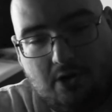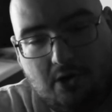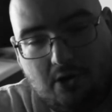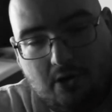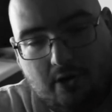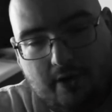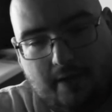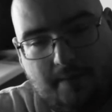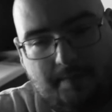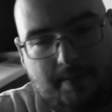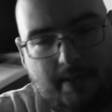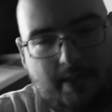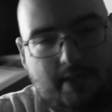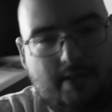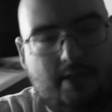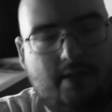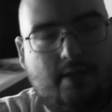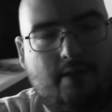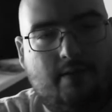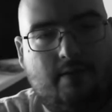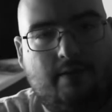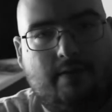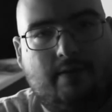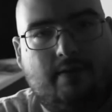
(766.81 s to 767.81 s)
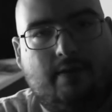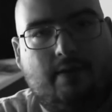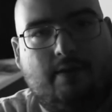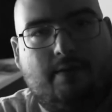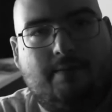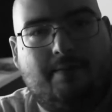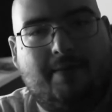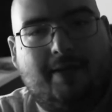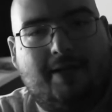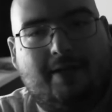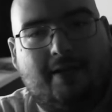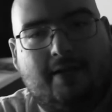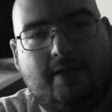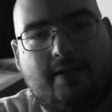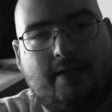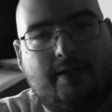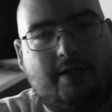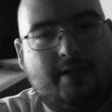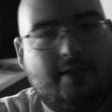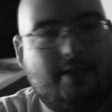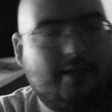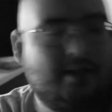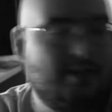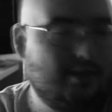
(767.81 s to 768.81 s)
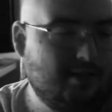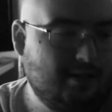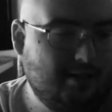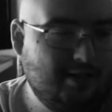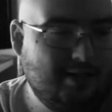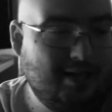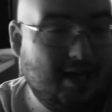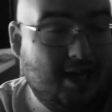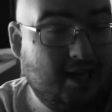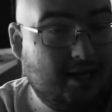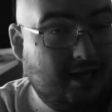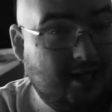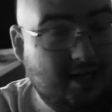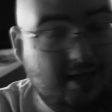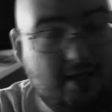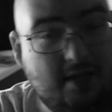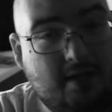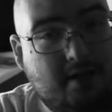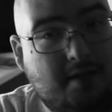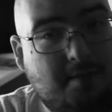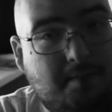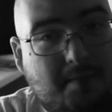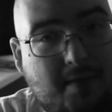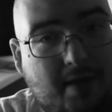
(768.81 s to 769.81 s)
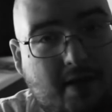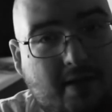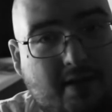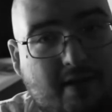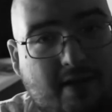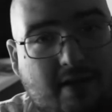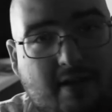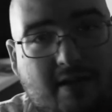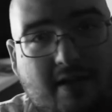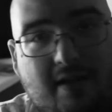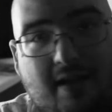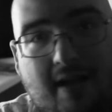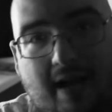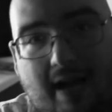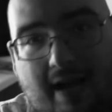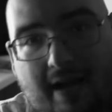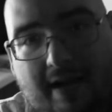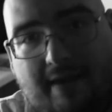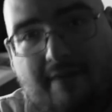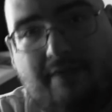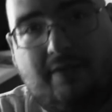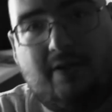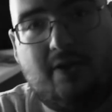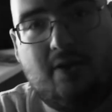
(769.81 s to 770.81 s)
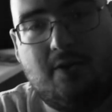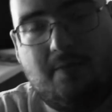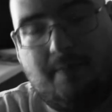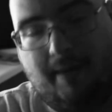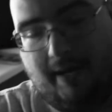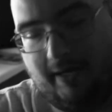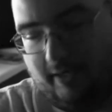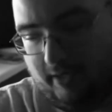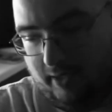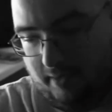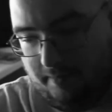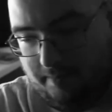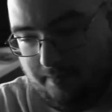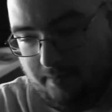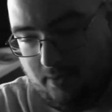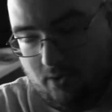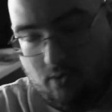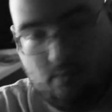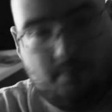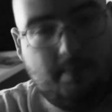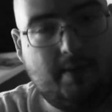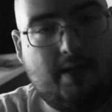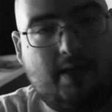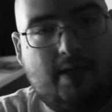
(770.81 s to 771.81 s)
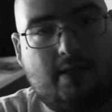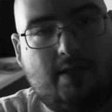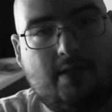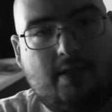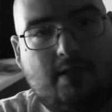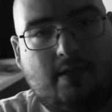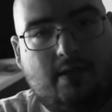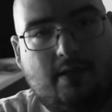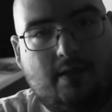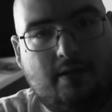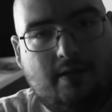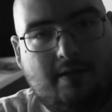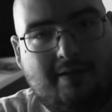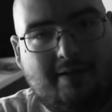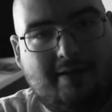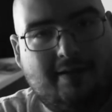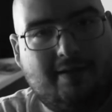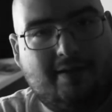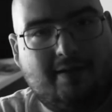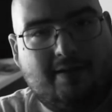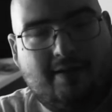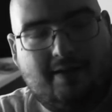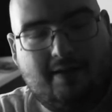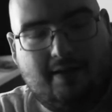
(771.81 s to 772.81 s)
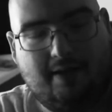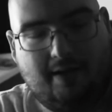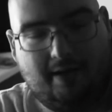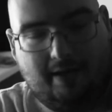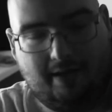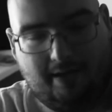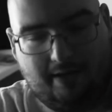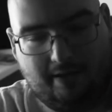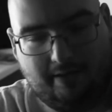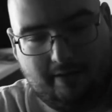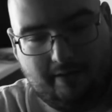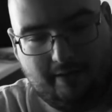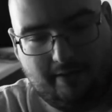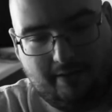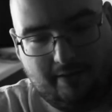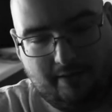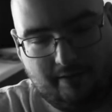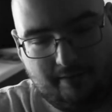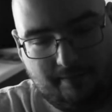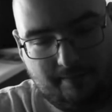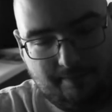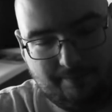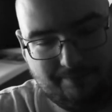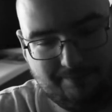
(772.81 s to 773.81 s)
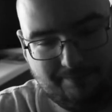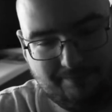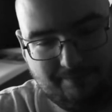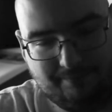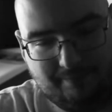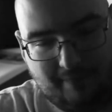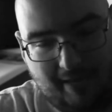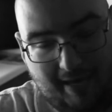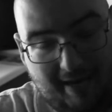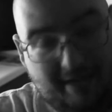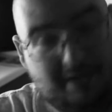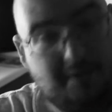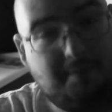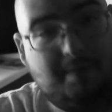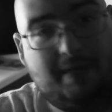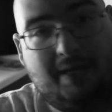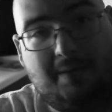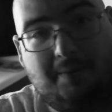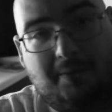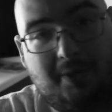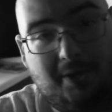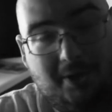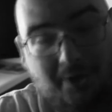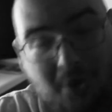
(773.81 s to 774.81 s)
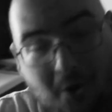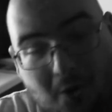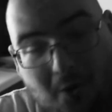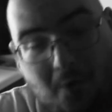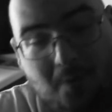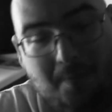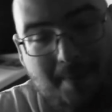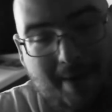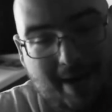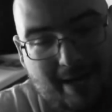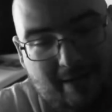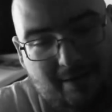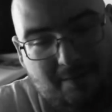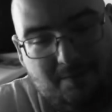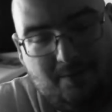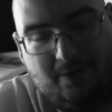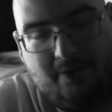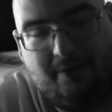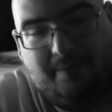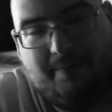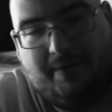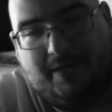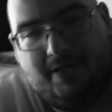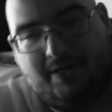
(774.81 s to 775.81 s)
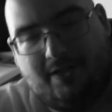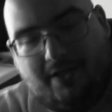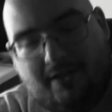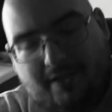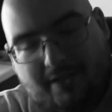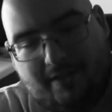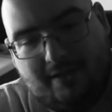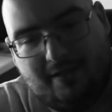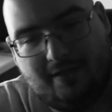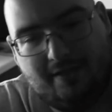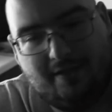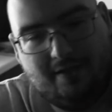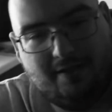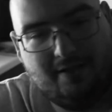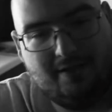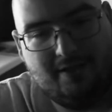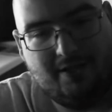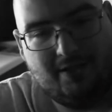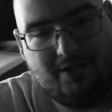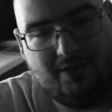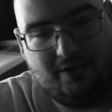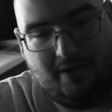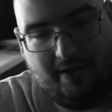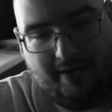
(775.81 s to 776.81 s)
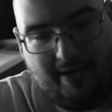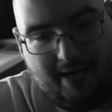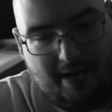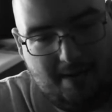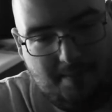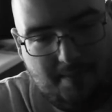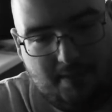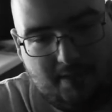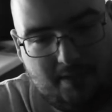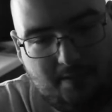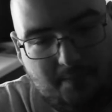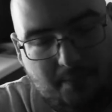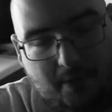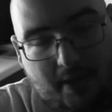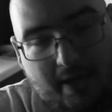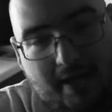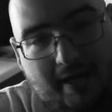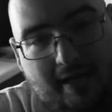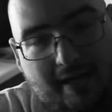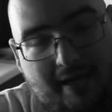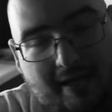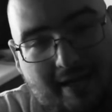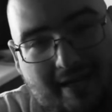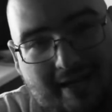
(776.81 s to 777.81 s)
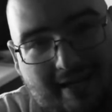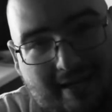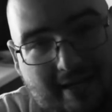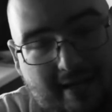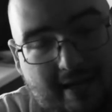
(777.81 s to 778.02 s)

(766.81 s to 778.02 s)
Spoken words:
hurting myself, because at the end of the month I have to go back to Myrtle Beach, and I have to be able to go back to Myrtle Beach so I can't be spraining any